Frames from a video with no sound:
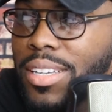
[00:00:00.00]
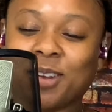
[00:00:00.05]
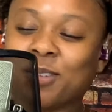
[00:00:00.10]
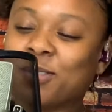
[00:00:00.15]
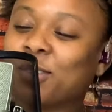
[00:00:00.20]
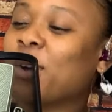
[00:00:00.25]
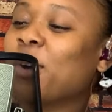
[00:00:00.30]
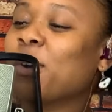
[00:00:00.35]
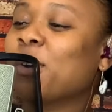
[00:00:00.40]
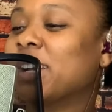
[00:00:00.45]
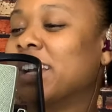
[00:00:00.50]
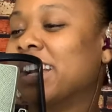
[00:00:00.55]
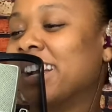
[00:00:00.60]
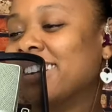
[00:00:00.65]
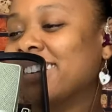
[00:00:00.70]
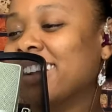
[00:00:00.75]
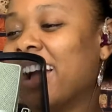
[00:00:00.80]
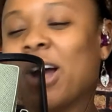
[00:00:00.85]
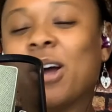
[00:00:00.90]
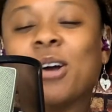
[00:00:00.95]
even go
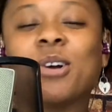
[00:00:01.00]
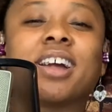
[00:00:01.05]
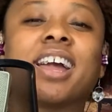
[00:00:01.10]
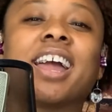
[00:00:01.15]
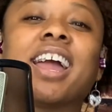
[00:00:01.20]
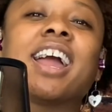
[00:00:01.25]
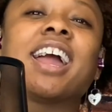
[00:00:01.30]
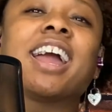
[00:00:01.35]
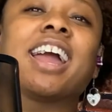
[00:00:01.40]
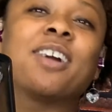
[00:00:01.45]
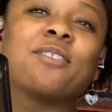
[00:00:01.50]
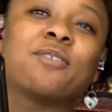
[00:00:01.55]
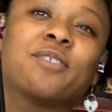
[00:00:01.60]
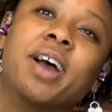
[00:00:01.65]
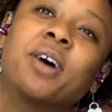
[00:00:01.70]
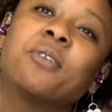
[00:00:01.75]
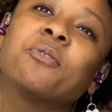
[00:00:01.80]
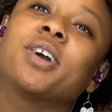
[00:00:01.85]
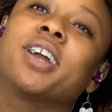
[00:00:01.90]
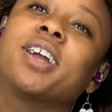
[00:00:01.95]
there. I don't care if
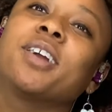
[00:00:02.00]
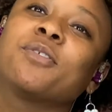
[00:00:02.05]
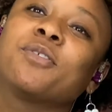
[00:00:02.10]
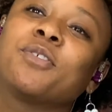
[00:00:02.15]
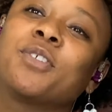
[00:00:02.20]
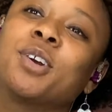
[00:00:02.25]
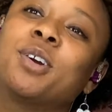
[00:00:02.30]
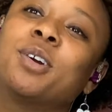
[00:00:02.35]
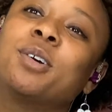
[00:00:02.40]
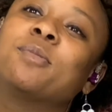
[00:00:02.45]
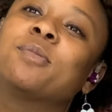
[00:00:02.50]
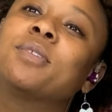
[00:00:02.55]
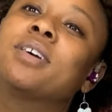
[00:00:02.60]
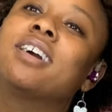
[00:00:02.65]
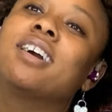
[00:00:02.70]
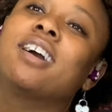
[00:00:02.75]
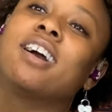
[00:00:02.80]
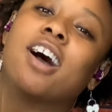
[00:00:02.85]
I went from